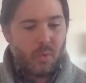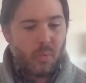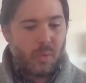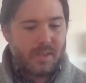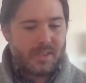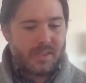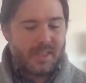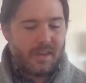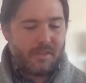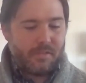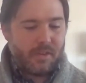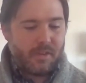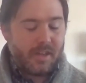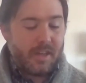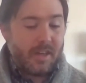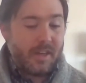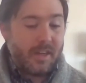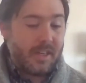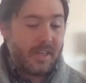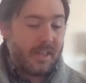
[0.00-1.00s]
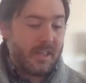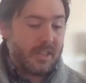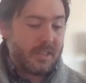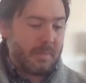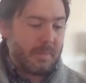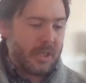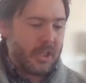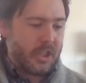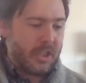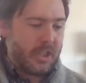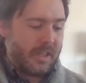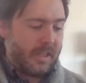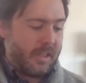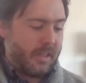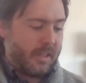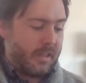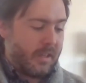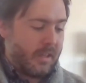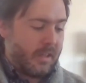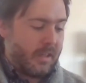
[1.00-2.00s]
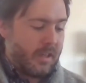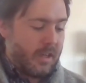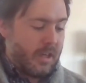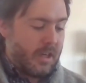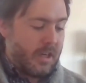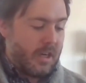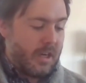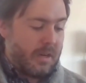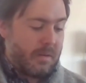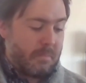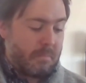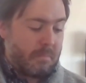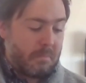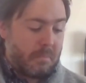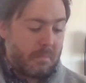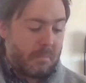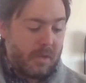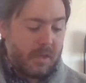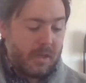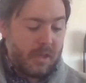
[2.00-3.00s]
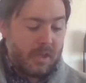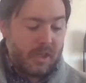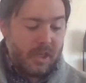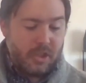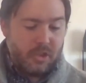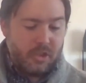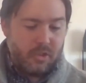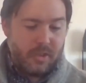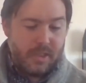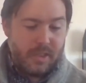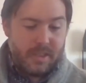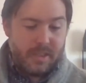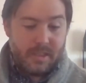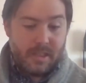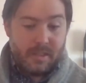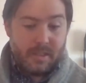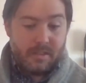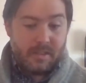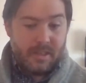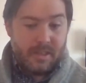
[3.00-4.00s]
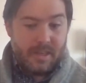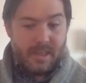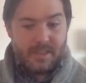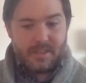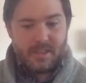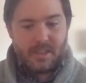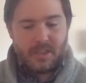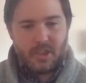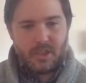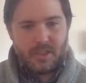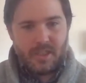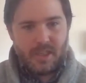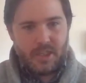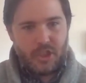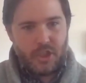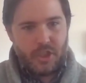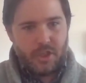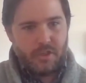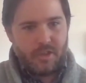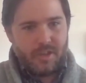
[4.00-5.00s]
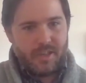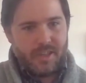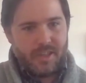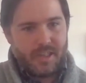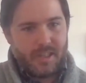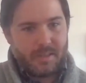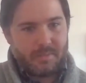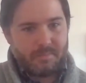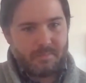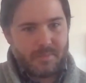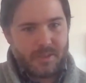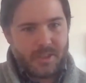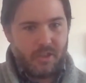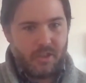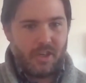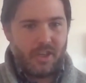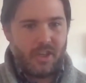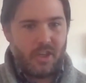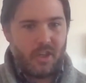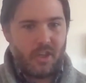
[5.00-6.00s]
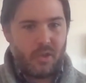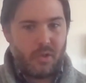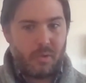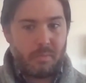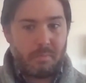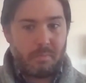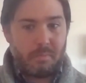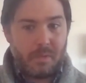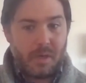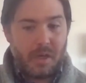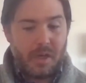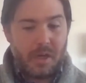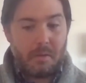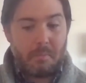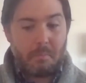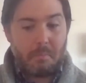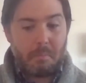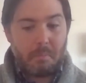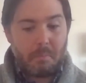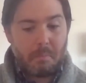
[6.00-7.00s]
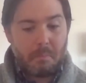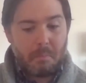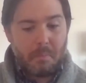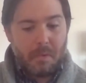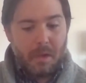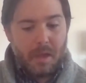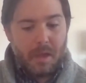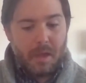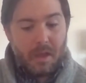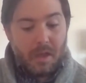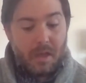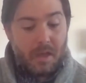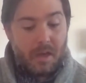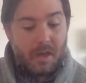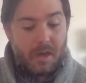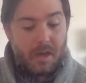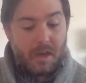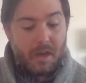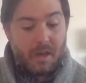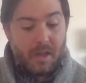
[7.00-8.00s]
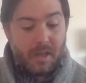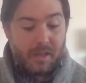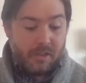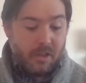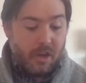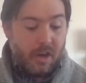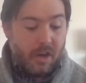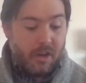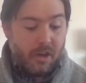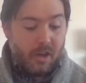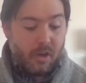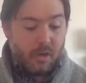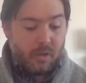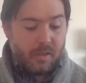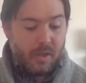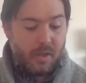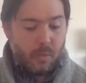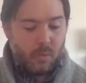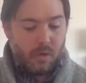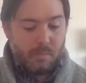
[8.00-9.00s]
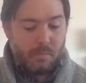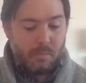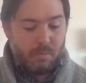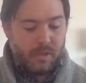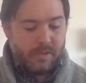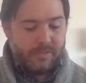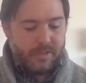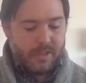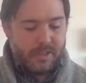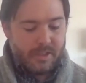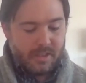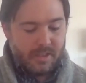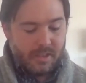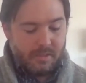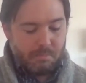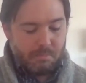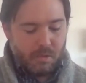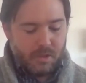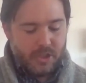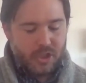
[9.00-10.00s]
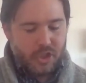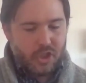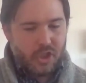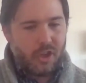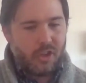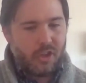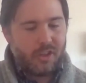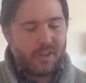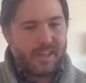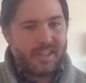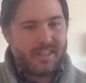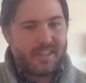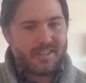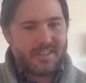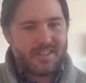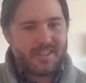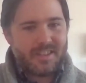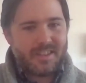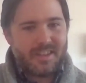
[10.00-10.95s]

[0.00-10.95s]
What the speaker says: West Africa and especially countries that today, such as Nigeria, Sierra Leone, and Ghana, that were previously British colonies.